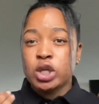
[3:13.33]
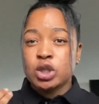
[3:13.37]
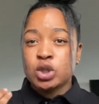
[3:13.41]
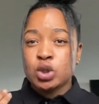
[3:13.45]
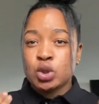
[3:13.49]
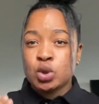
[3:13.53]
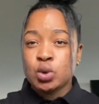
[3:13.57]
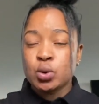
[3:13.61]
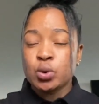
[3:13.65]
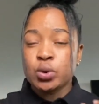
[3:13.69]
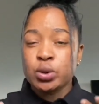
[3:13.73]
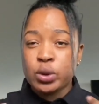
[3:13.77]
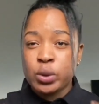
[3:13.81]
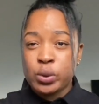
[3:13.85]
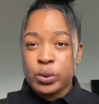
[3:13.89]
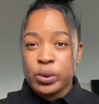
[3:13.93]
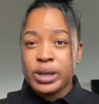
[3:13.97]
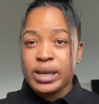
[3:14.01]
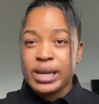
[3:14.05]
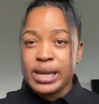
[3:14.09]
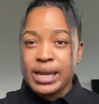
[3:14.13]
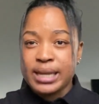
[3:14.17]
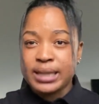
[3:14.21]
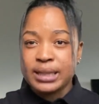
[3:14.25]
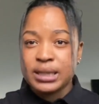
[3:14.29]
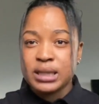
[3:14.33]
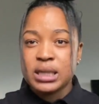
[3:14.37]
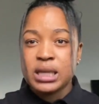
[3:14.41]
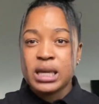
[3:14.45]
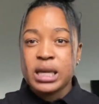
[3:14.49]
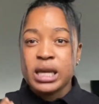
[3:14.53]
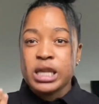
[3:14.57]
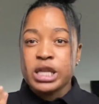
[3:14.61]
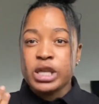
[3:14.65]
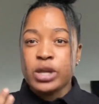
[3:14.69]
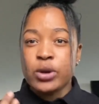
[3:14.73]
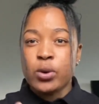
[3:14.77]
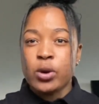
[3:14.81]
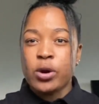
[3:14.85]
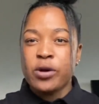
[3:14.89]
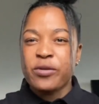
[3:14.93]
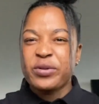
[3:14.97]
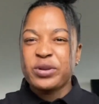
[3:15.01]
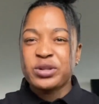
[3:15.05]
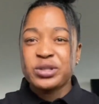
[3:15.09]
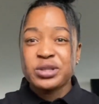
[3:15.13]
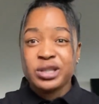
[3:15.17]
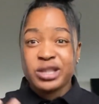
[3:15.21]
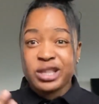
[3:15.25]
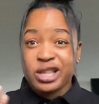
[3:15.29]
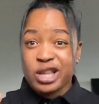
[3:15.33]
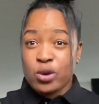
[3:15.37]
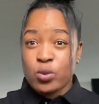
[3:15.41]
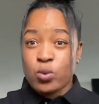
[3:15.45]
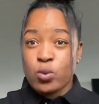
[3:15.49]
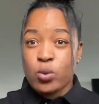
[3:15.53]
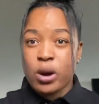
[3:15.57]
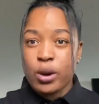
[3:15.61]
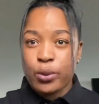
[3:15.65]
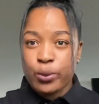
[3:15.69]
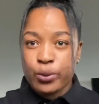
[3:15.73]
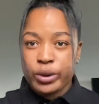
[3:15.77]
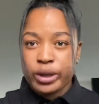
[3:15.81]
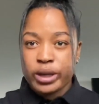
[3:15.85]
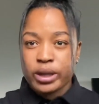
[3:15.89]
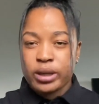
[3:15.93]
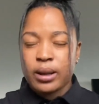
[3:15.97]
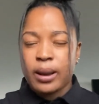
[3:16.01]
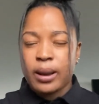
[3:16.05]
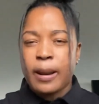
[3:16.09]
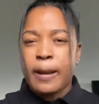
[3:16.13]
2-3 days, they will obviously take 1 week.